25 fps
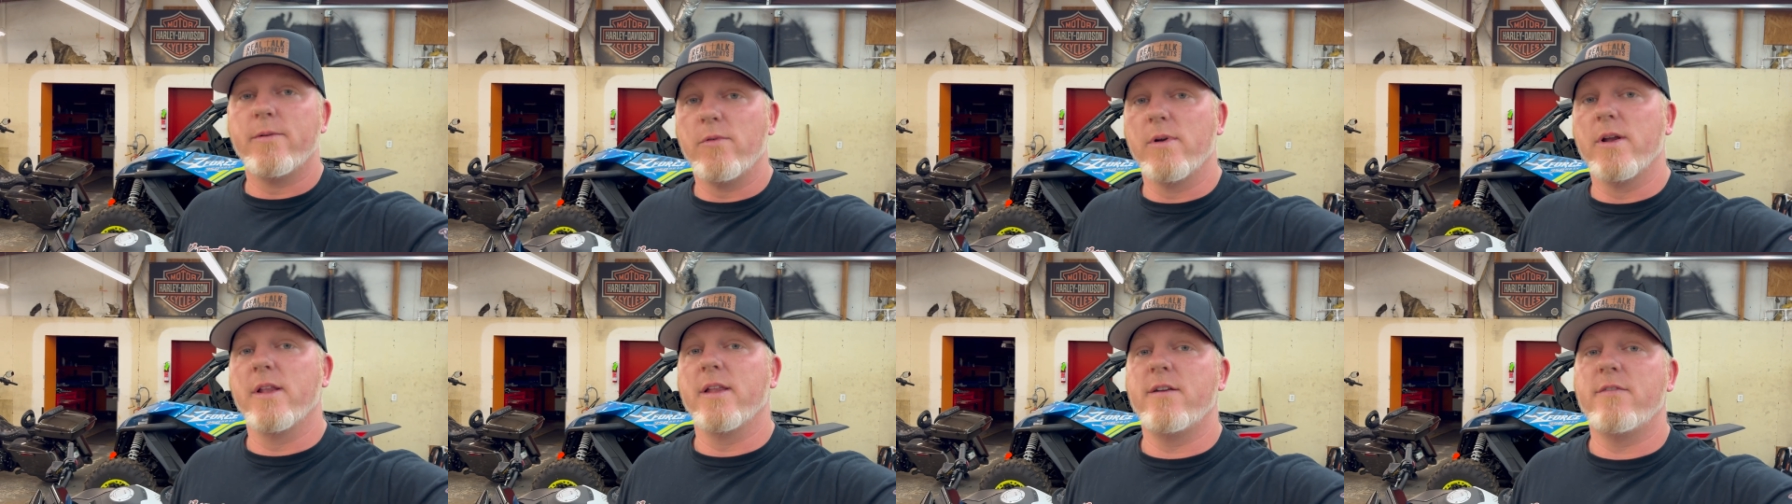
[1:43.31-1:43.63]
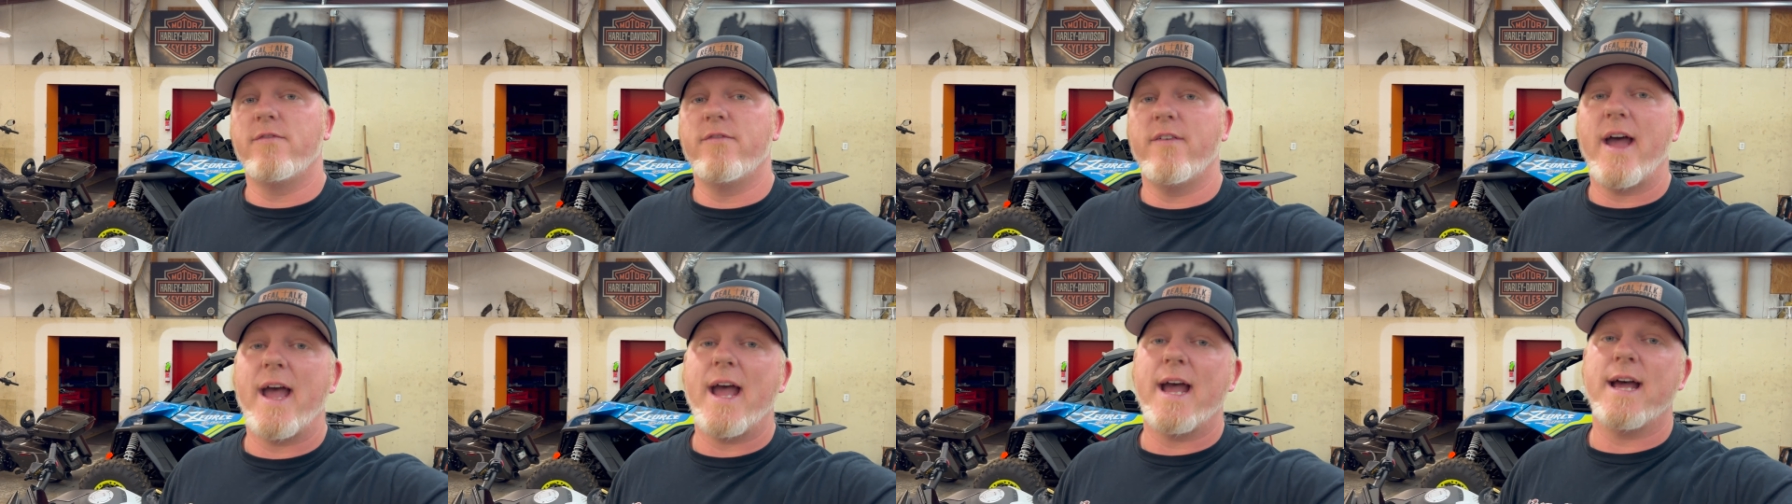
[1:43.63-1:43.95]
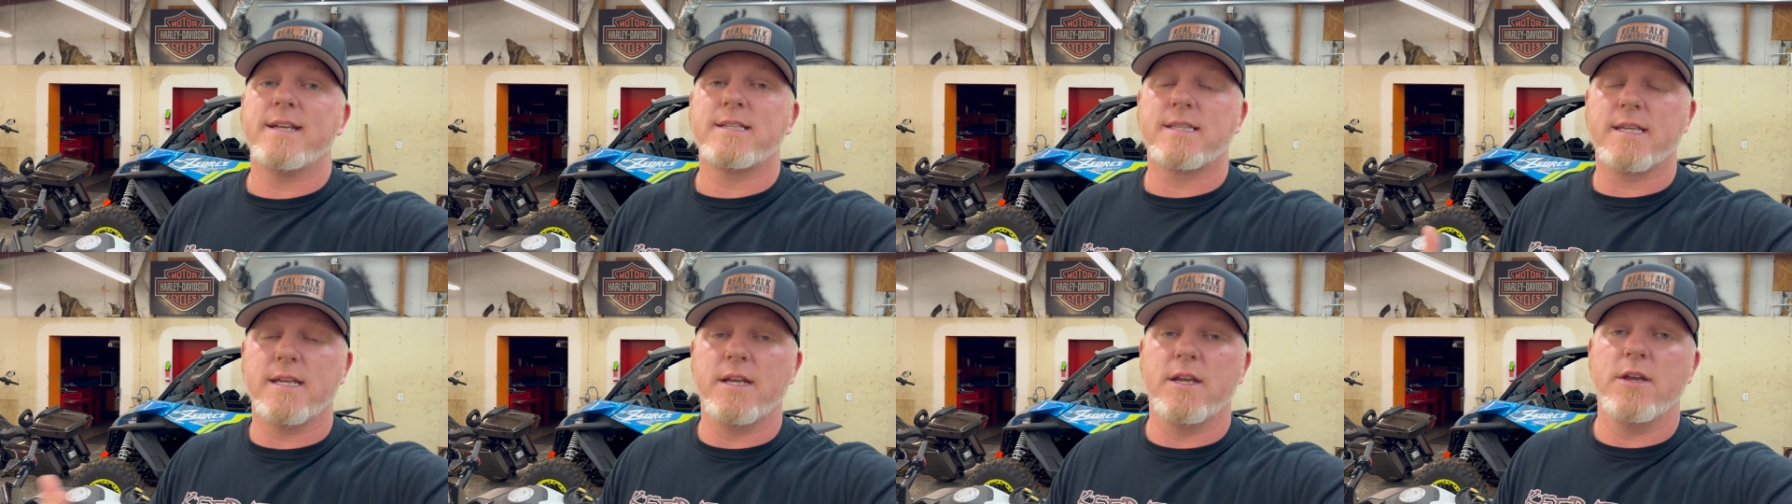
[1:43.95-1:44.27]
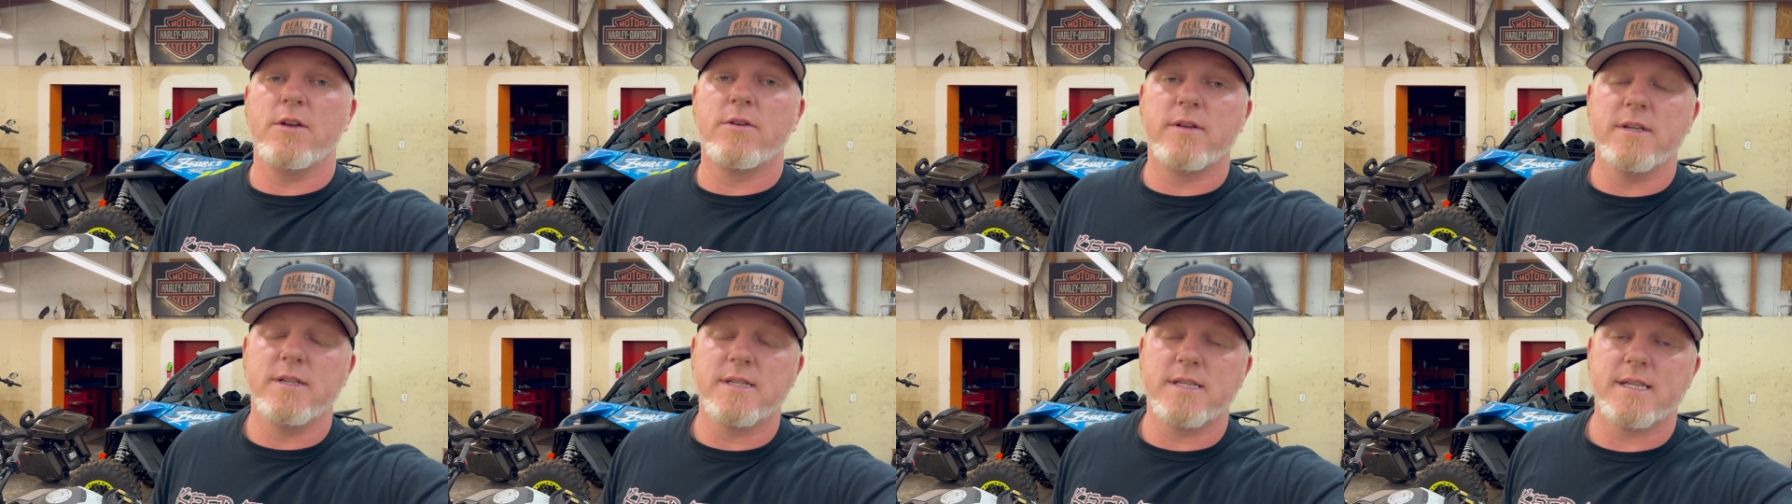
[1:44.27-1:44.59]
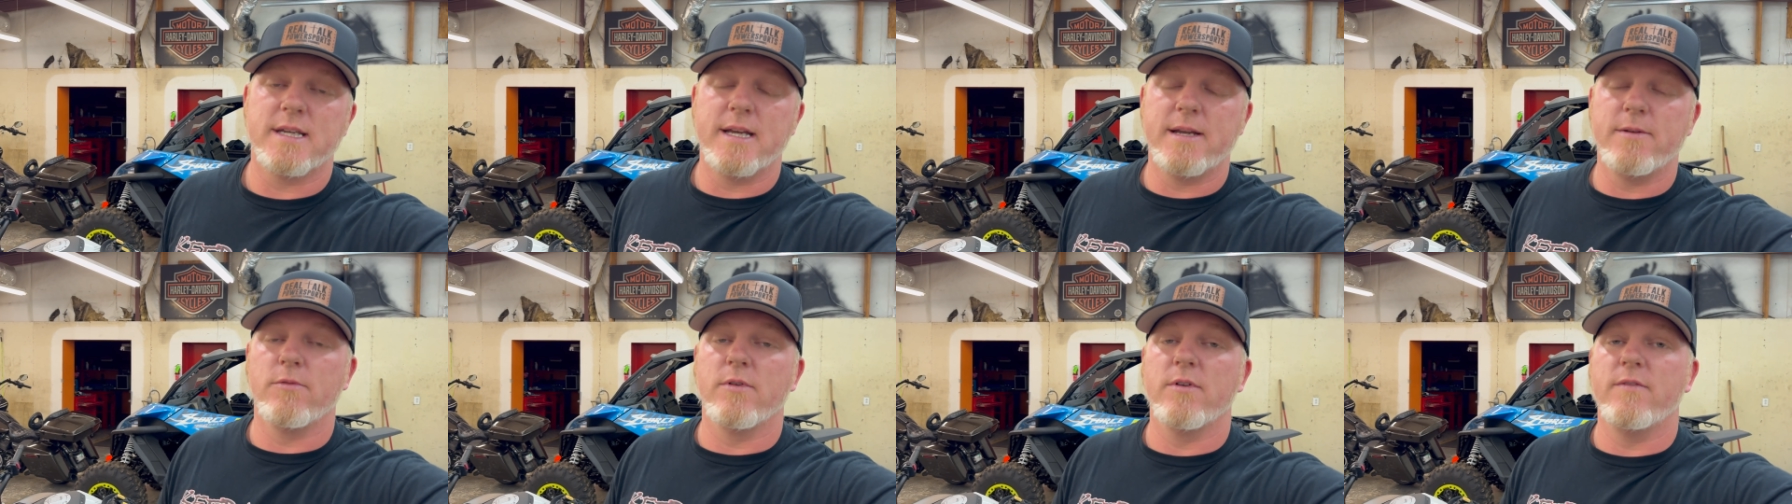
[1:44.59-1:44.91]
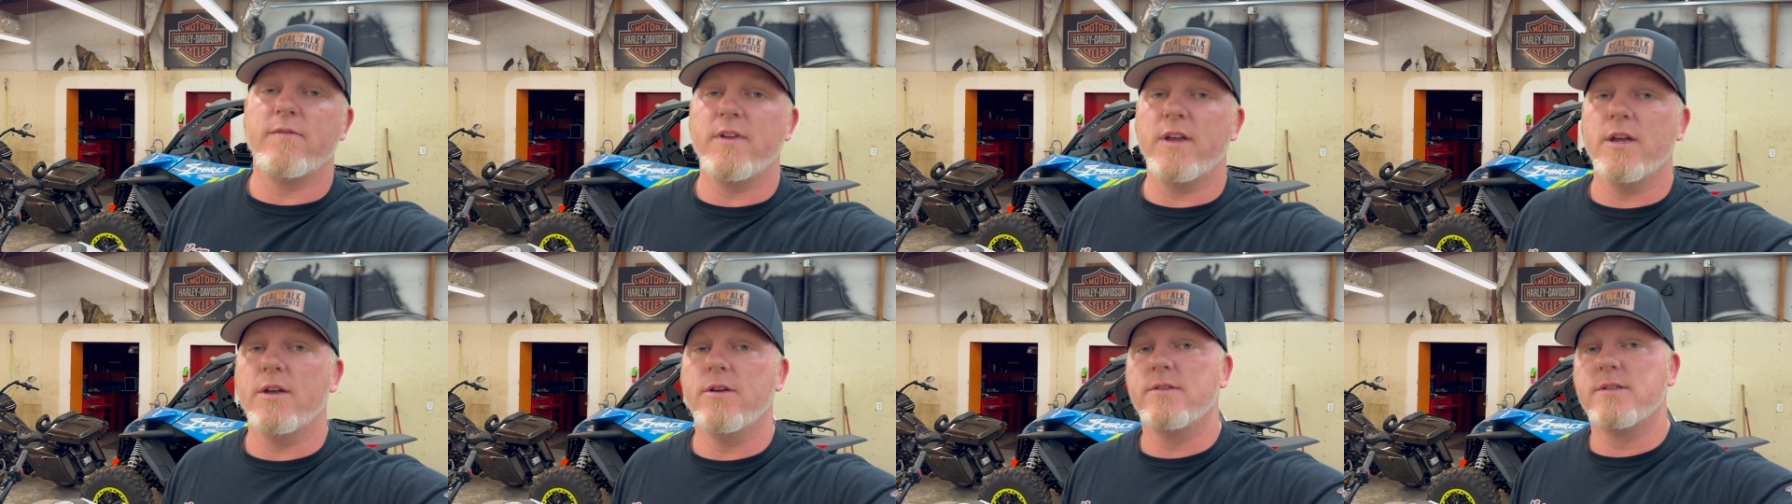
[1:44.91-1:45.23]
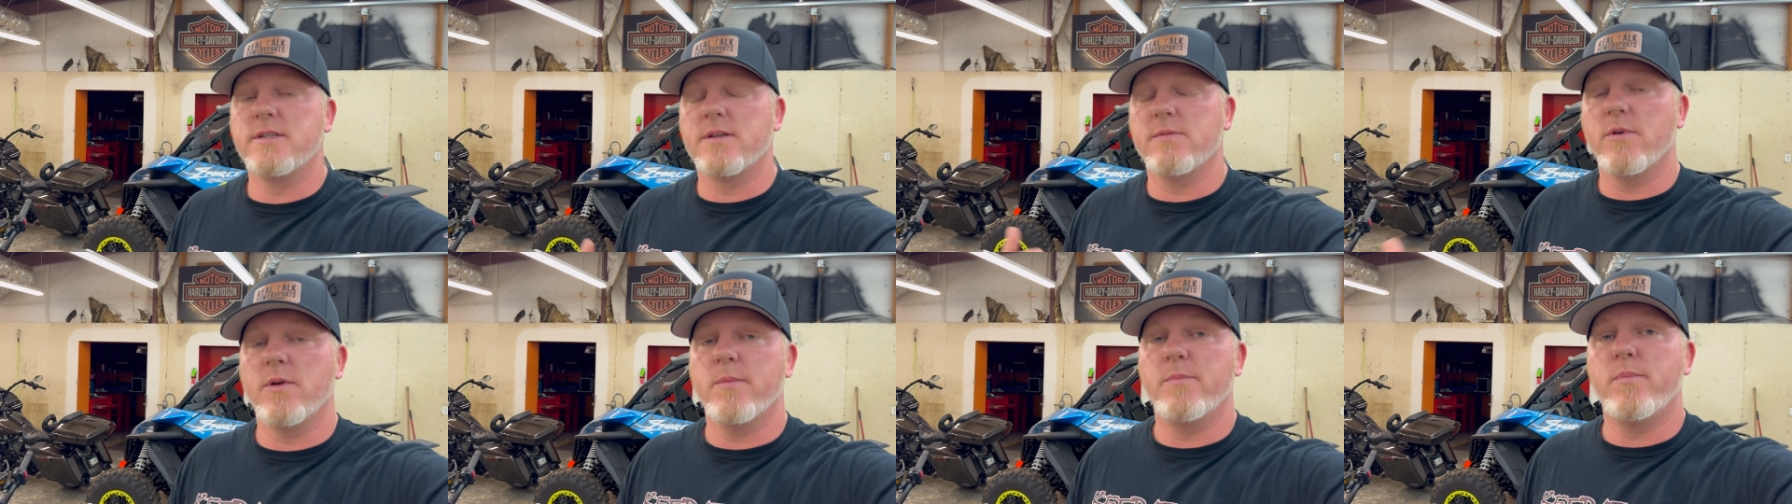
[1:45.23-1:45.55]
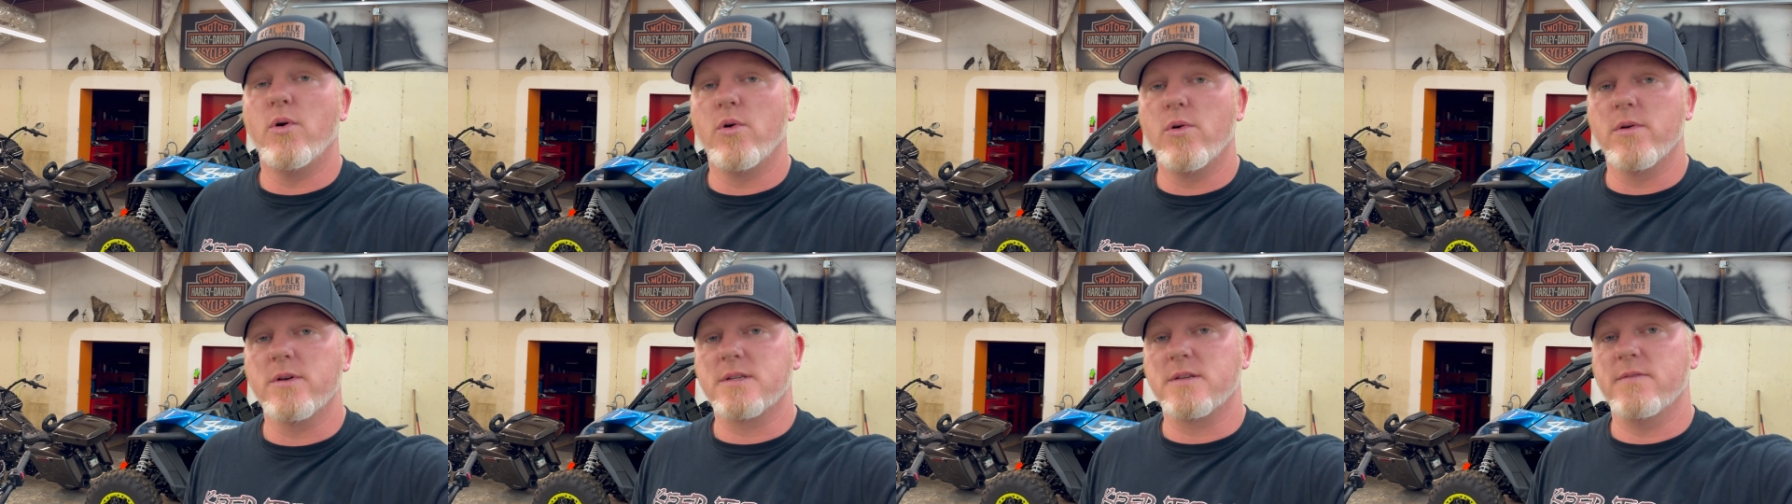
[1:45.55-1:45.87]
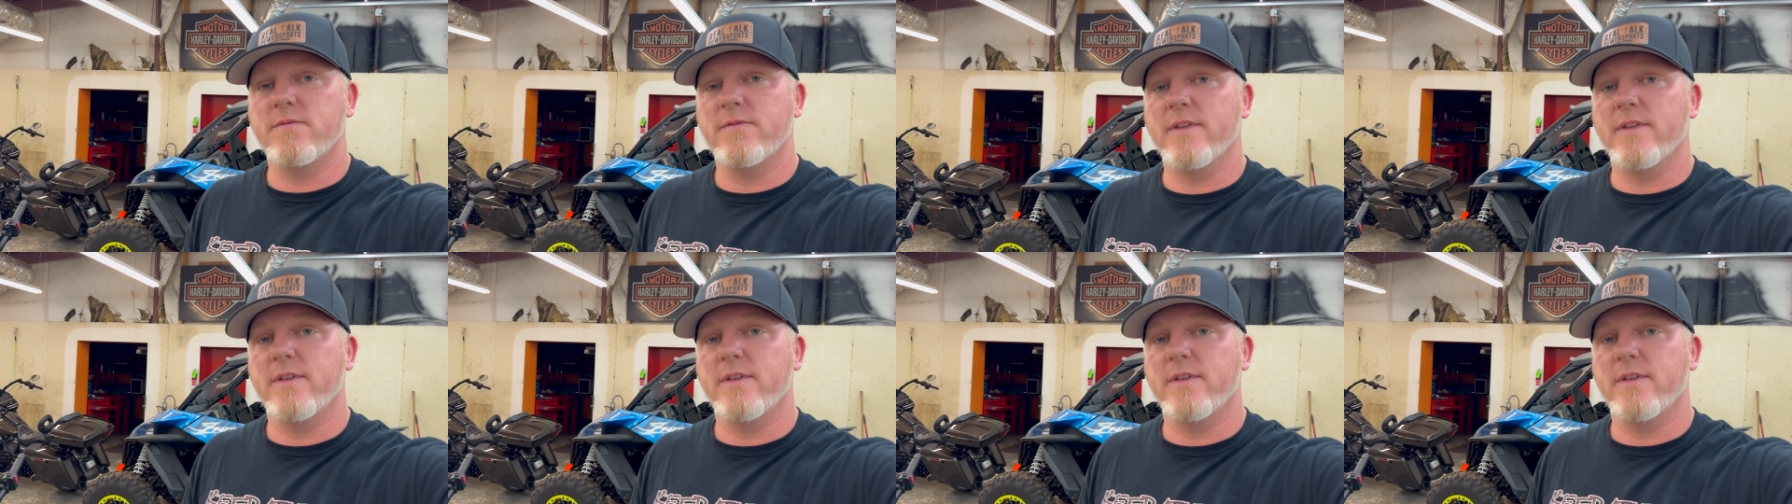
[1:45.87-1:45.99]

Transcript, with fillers: really fast and you can see reviews and reports of